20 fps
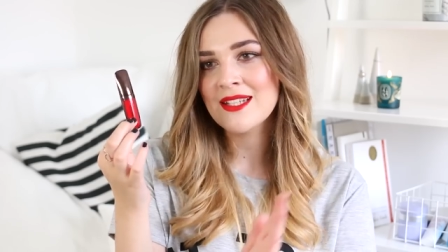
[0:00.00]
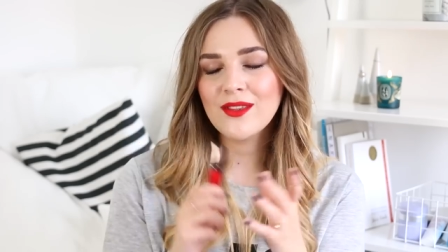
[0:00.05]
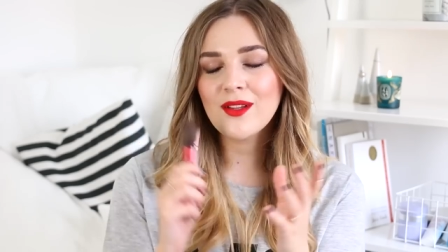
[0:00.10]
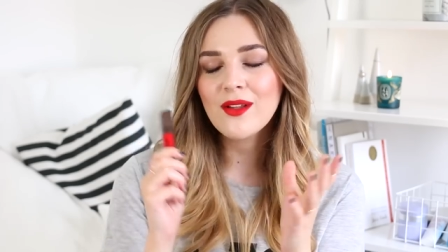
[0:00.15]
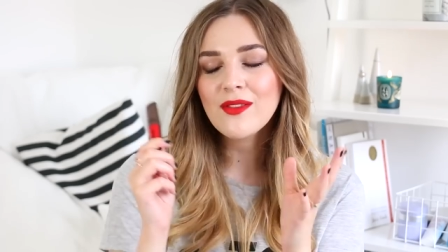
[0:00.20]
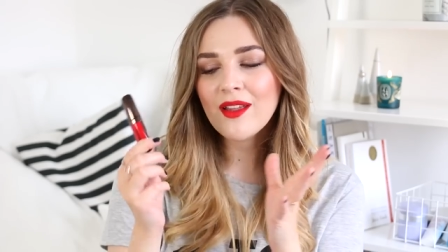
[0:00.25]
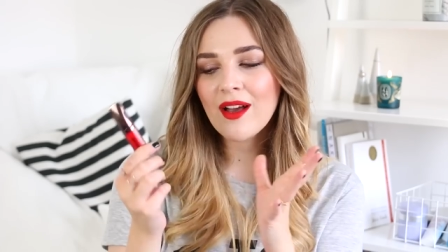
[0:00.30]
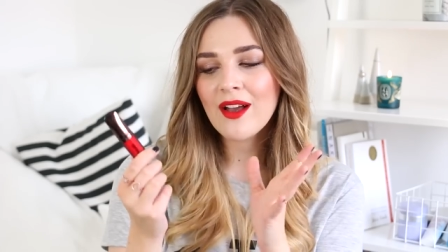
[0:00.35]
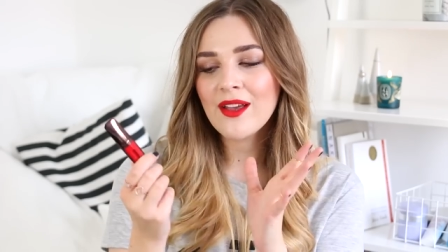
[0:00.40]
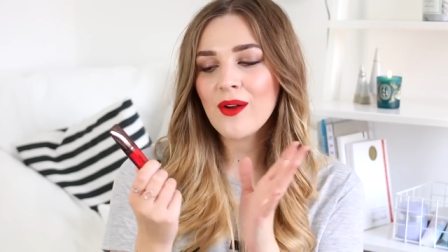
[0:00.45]

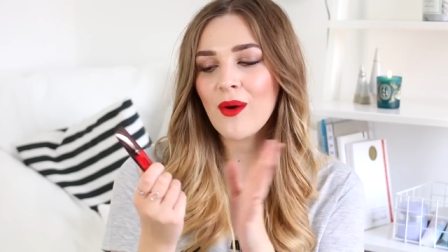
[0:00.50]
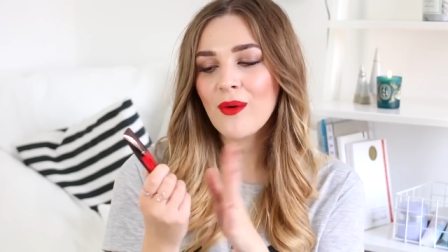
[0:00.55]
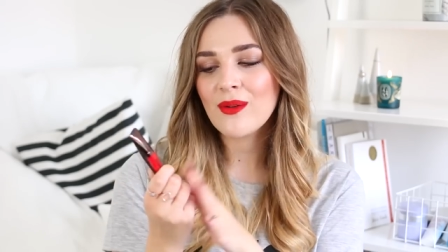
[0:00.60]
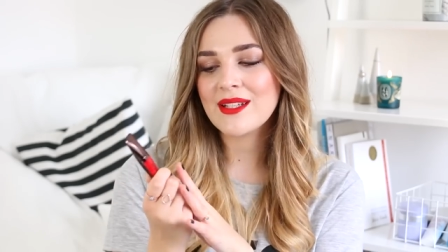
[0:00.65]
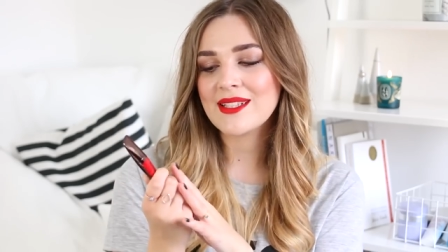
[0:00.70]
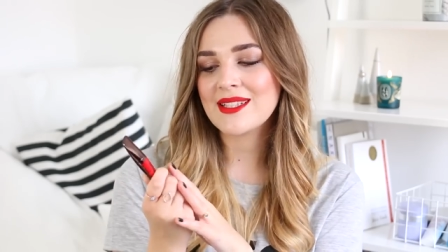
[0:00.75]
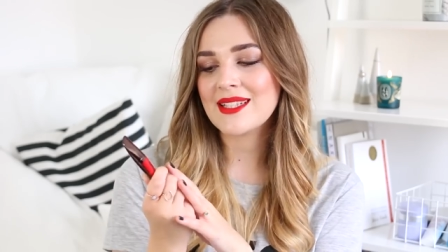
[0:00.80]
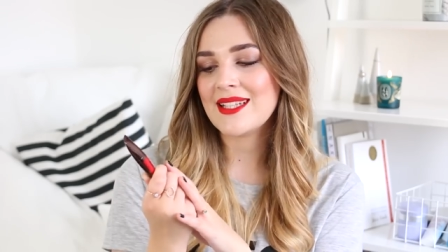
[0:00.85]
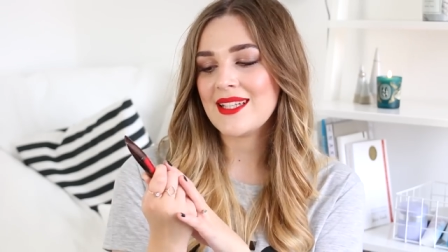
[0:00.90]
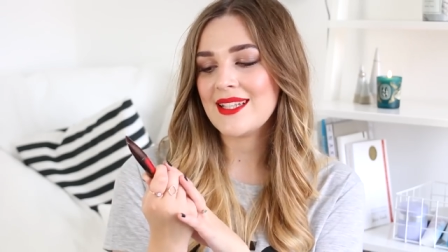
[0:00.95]
Not that I
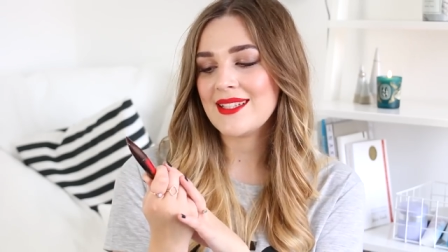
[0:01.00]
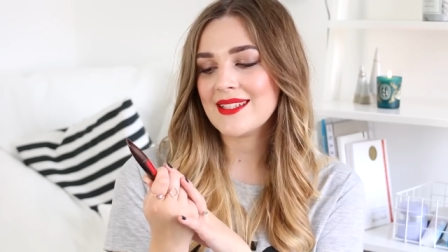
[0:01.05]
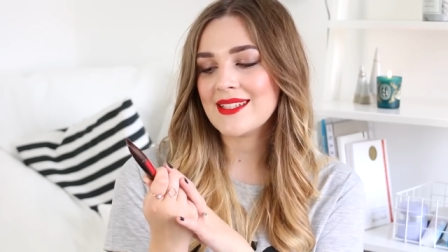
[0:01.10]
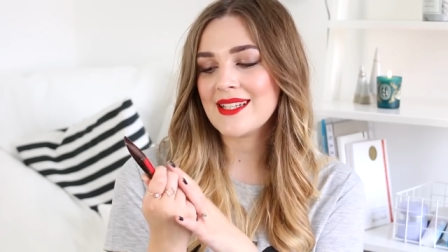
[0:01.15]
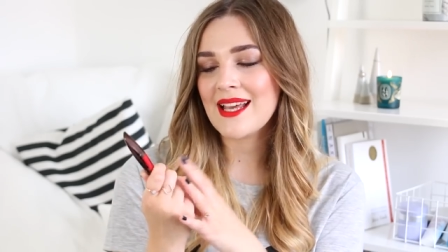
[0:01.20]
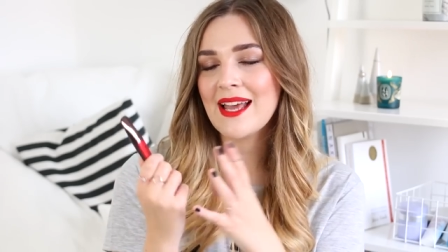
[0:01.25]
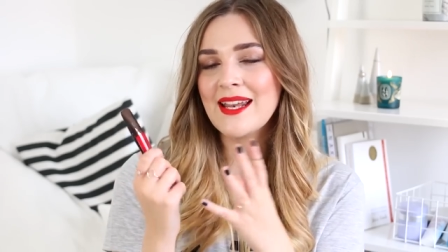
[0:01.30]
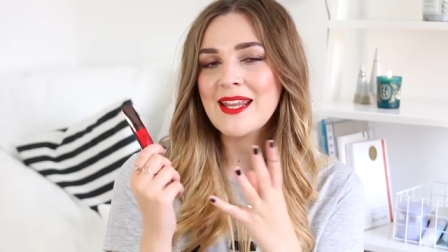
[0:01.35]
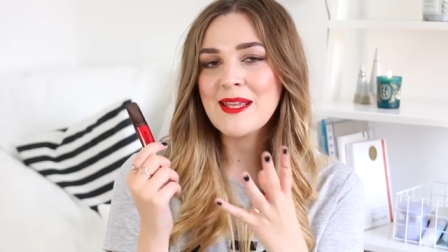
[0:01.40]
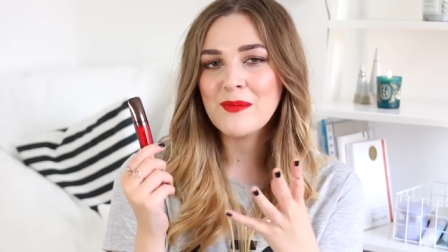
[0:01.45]
honestly needed
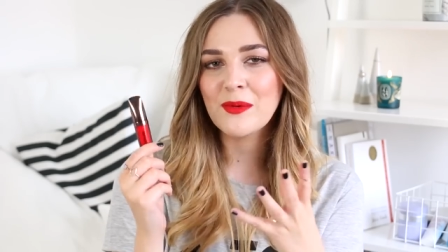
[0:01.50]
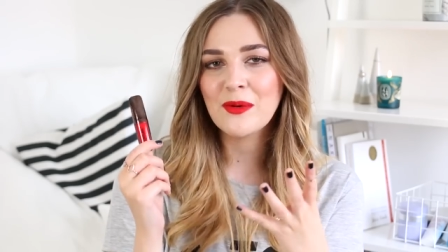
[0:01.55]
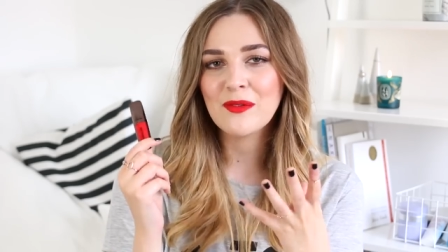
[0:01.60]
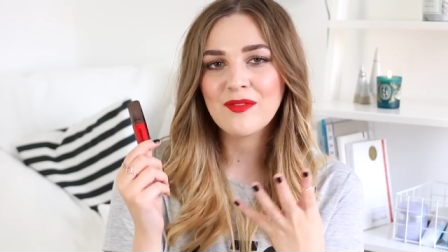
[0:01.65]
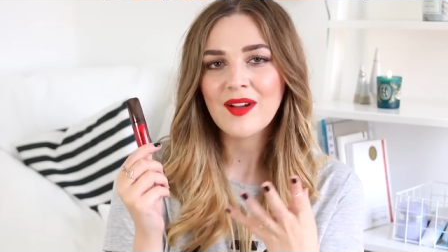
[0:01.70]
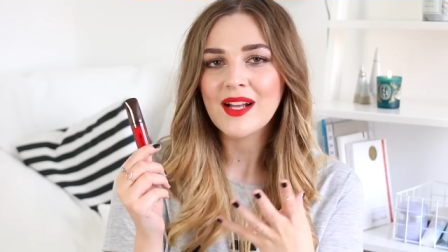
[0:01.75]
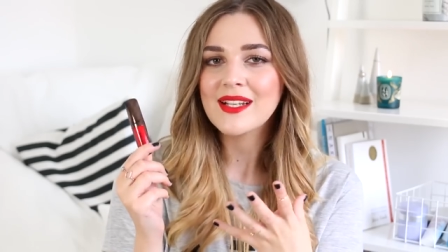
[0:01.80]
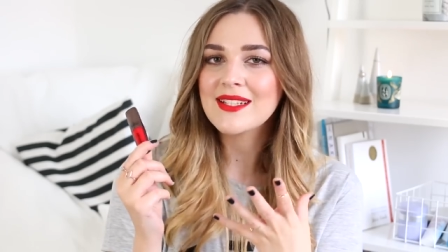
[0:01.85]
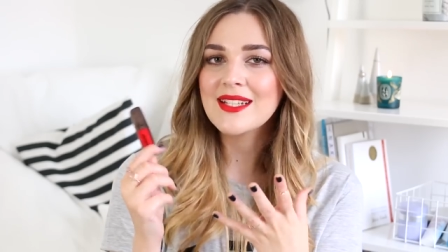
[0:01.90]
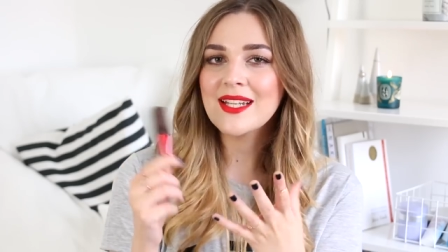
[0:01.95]
any more
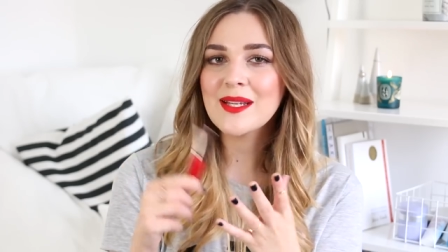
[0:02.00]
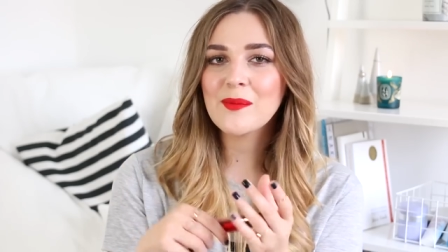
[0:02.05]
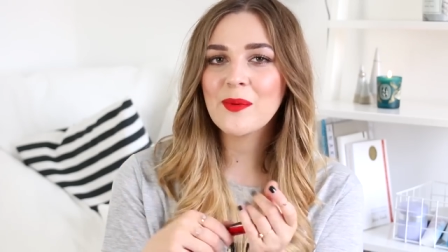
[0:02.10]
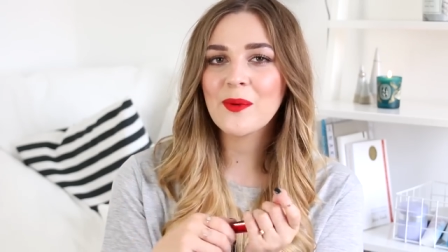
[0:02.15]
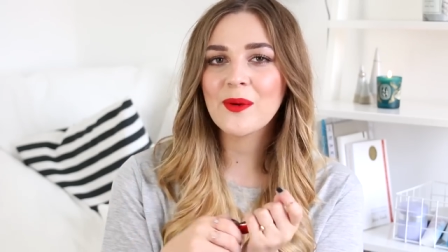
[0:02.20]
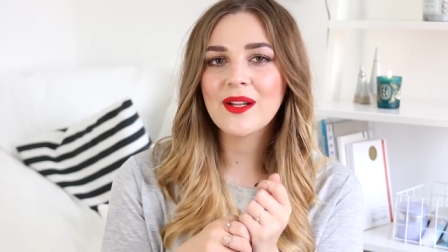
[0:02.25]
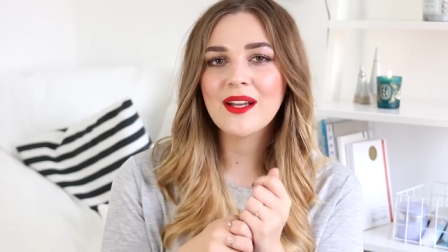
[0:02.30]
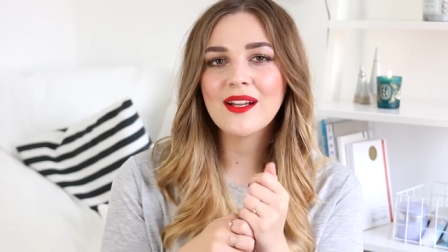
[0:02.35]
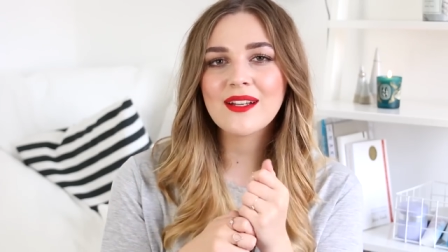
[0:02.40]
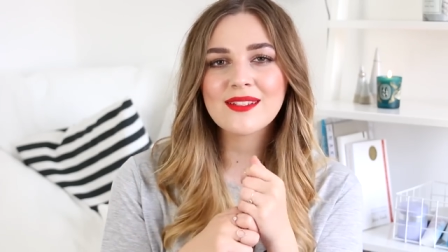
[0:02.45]
red lip
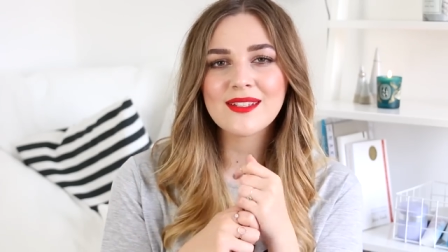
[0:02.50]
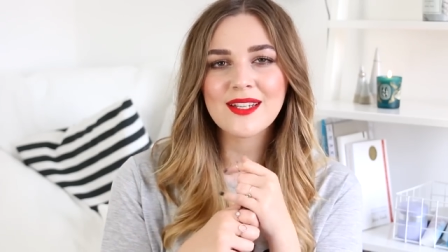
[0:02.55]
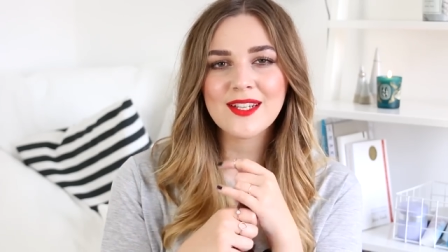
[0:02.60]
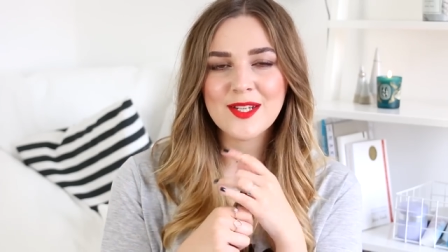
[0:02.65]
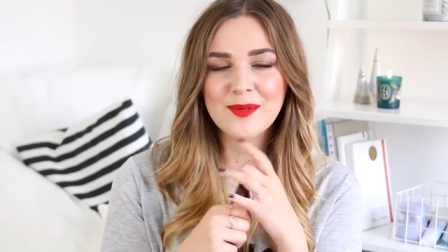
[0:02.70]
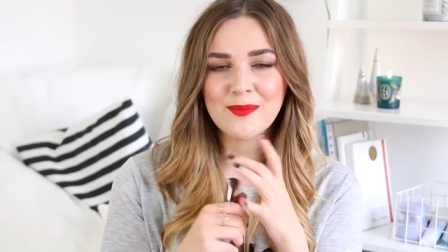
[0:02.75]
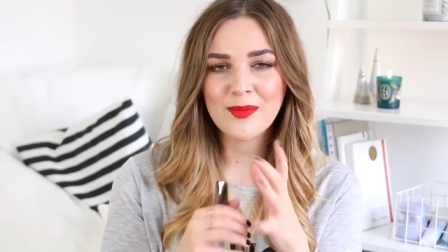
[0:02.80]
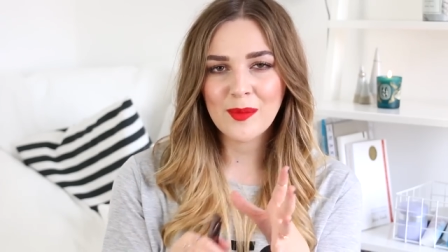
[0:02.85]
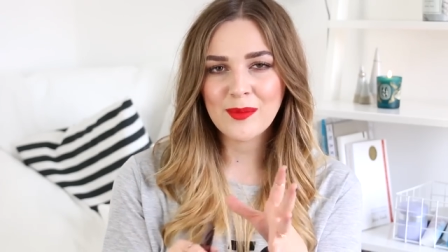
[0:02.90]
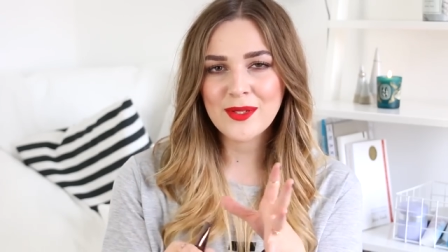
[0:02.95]
products. I
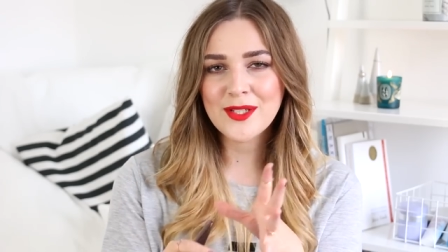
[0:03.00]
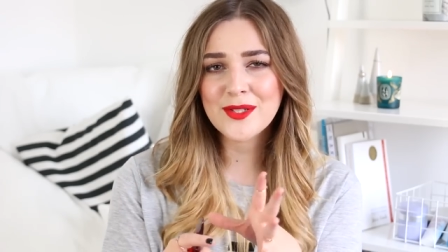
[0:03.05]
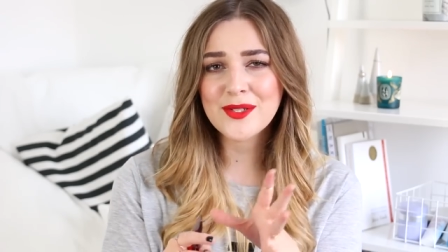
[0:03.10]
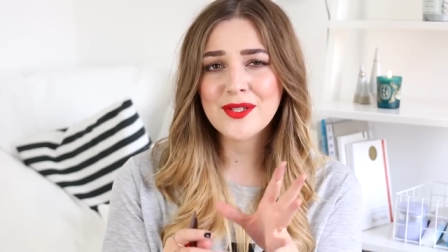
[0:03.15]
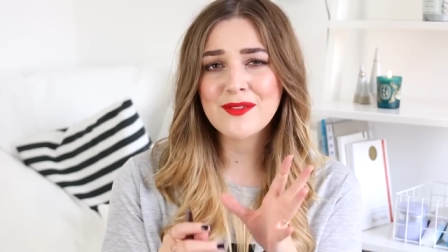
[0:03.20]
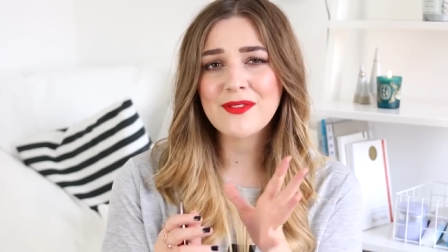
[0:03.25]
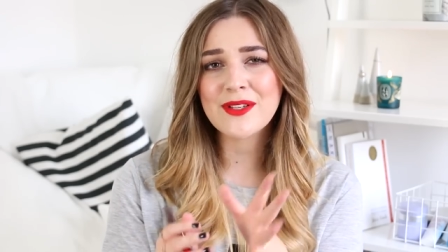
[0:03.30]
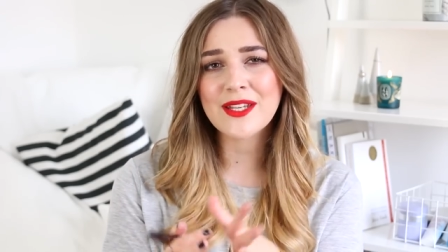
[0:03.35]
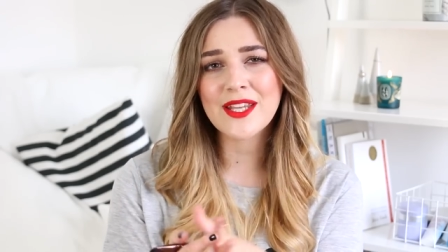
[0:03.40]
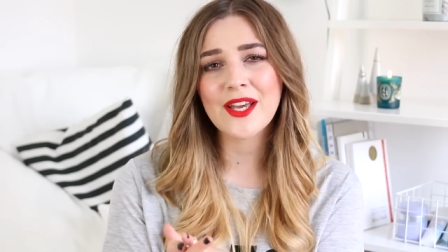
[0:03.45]
should probably do
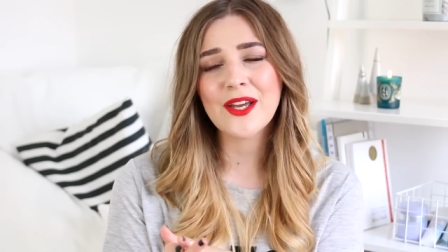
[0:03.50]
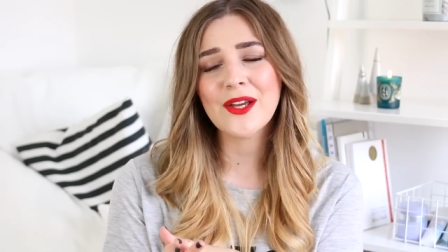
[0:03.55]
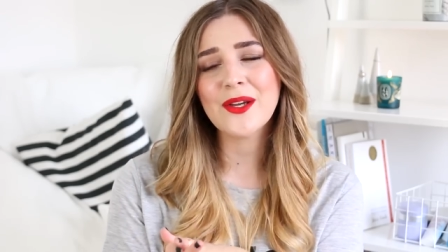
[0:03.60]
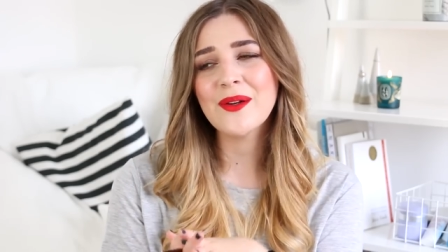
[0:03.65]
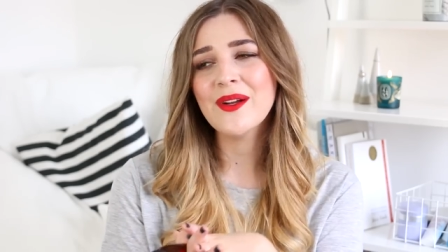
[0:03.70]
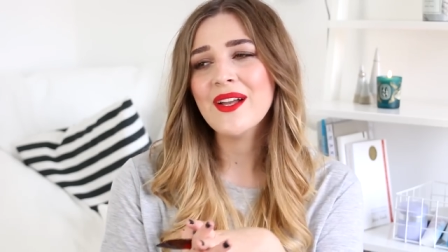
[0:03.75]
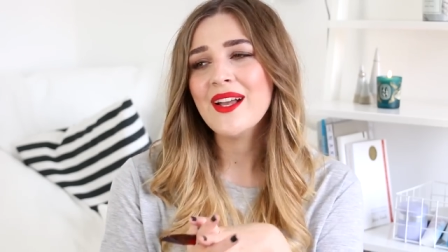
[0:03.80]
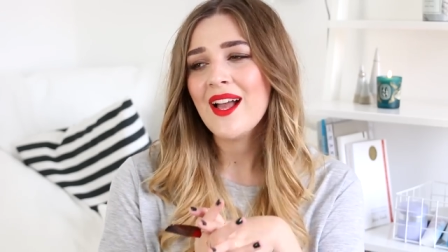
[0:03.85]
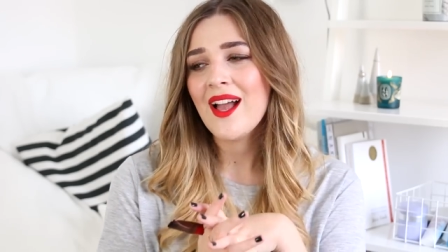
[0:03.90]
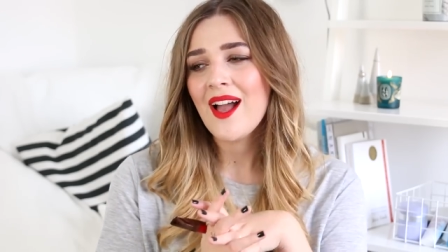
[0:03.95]
a
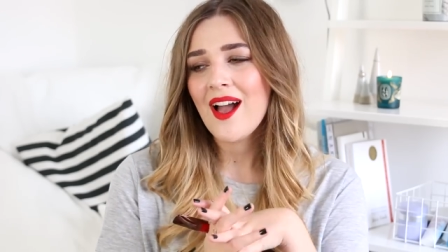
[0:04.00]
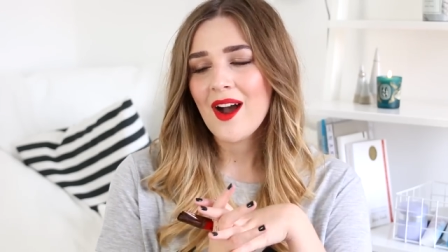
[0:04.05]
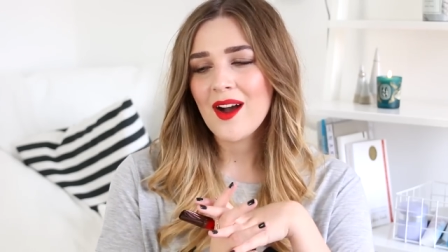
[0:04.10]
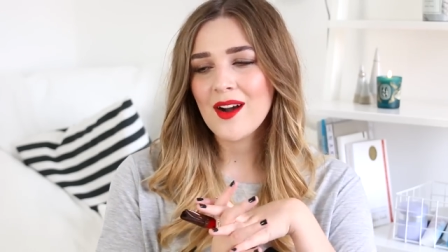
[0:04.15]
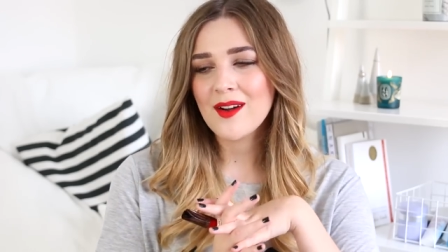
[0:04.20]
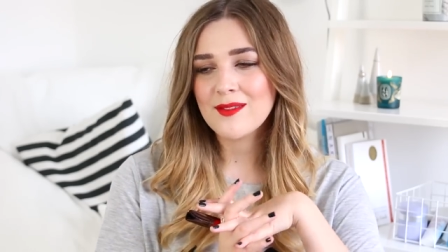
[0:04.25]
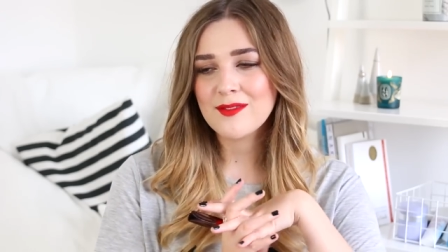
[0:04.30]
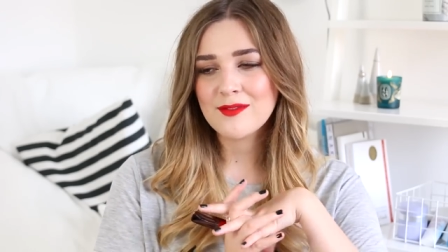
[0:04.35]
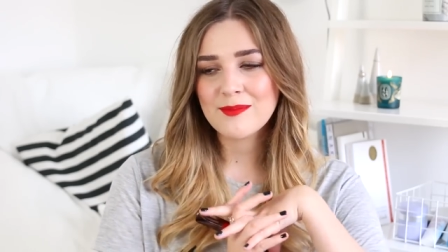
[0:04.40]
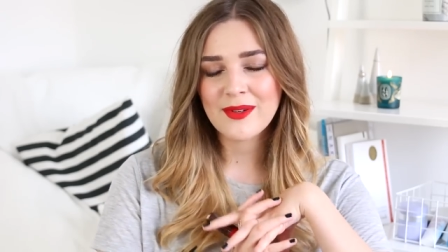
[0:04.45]
video
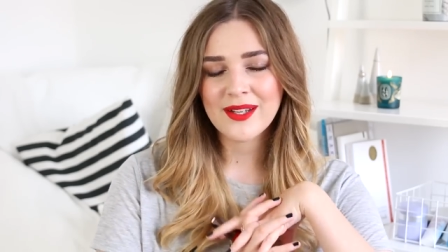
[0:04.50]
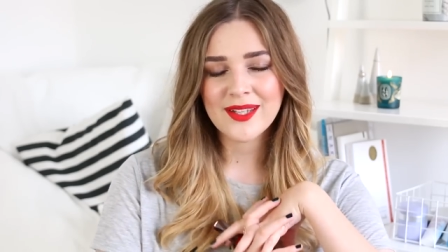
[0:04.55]
of